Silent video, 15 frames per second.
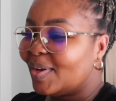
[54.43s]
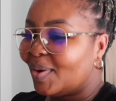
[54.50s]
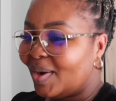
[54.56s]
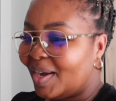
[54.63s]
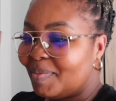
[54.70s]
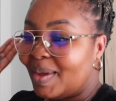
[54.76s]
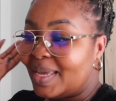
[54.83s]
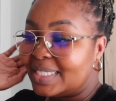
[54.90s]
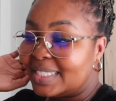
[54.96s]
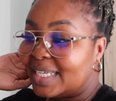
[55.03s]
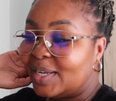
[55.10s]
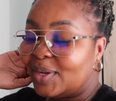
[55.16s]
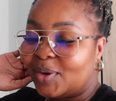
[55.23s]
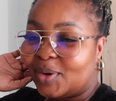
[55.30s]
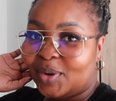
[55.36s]
So I
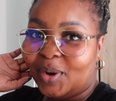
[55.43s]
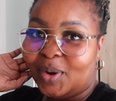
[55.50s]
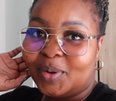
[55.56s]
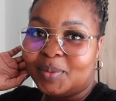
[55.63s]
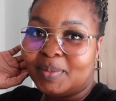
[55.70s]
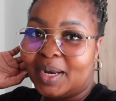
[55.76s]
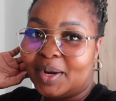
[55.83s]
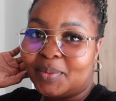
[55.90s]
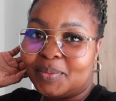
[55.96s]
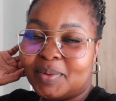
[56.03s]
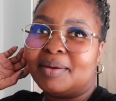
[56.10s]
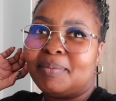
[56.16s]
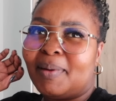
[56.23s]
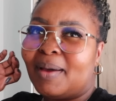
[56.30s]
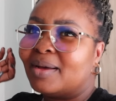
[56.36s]
basically got home and
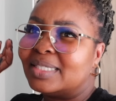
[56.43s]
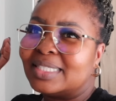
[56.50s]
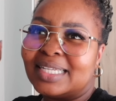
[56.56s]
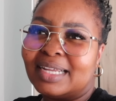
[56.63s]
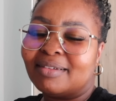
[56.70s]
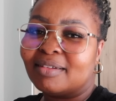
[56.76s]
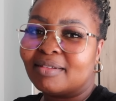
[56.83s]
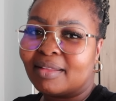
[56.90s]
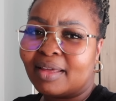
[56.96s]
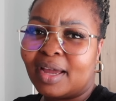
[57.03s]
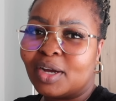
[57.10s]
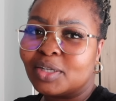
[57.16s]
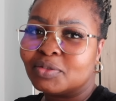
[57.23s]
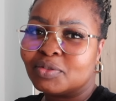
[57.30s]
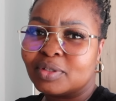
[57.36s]
I passed out on the
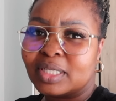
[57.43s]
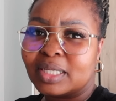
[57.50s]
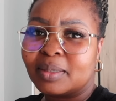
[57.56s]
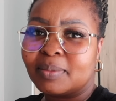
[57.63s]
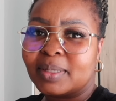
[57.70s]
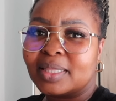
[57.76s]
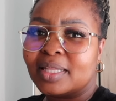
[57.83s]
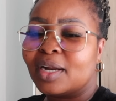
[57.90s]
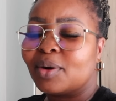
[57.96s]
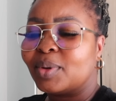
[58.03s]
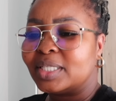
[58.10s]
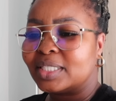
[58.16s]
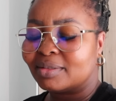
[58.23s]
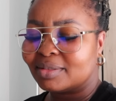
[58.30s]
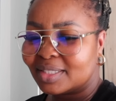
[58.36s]
couch for a little bit. Then I
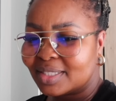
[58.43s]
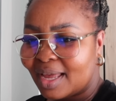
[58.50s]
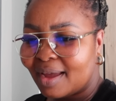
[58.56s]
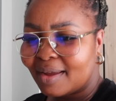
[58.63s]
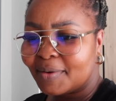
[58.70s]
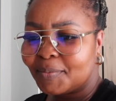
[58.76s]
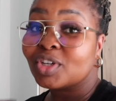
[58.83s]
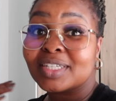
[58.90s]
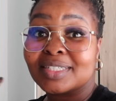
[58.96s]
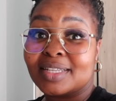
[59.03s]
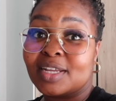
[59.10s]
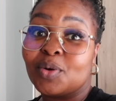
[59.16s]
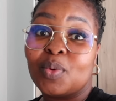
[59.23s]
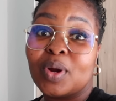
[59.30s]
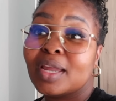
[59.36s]
went outside. When I
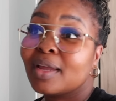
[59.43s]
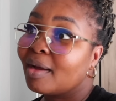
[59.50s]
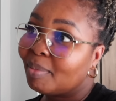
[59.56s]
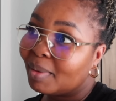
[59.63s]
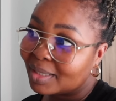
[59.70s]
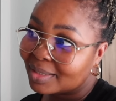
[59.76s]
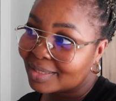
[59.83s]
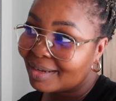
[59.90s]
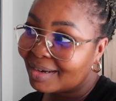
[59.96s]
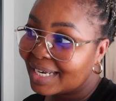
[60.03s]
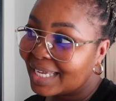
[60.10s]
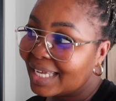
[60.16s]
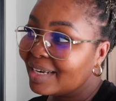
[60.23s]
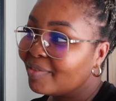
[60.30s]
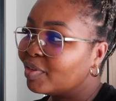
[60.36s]
stayed awake, I passed out again.